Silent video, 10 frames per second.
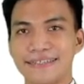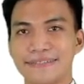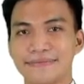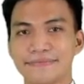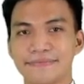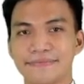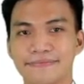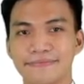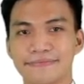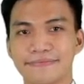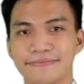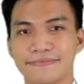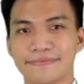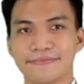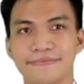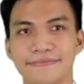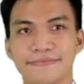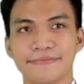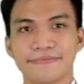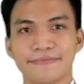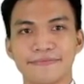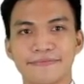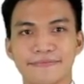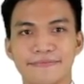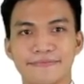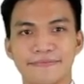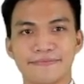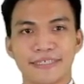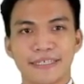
(silence)